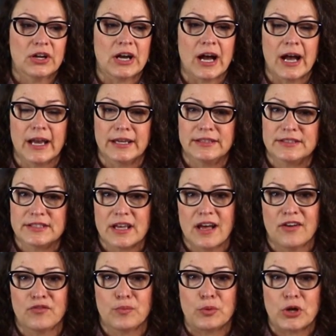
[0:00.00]
kinds
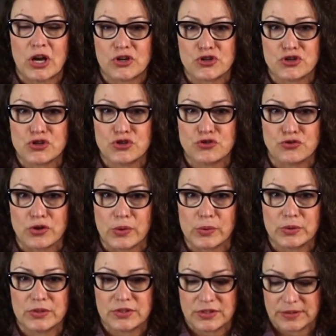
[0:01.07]
of brush
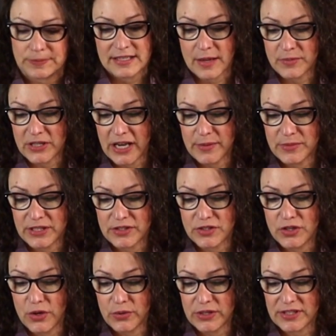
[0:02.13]
strokes. Sometimes it's
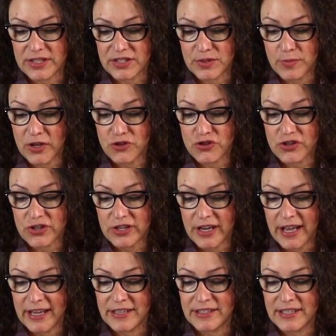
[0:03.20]
known as a smudger,
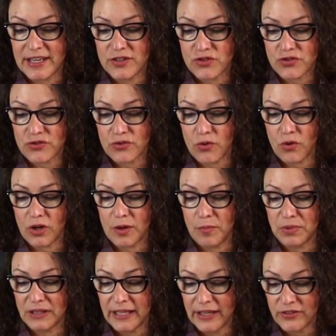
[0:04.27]
a tinter, or a
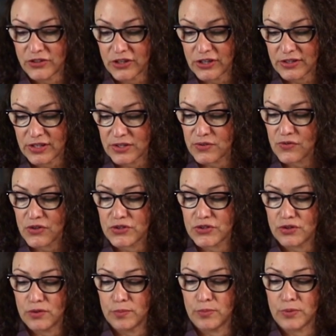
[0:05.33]
blender. This
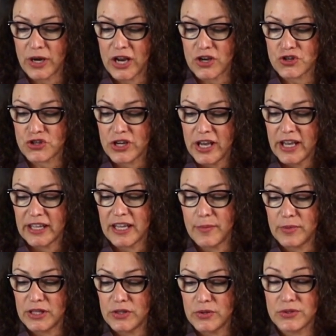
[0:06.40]
versatile brush can
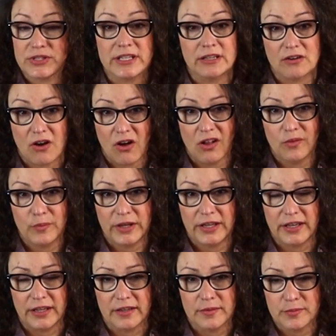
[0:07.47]
be used in all
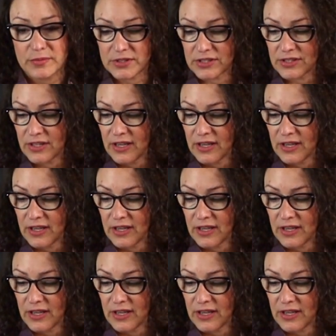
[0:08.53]
mediums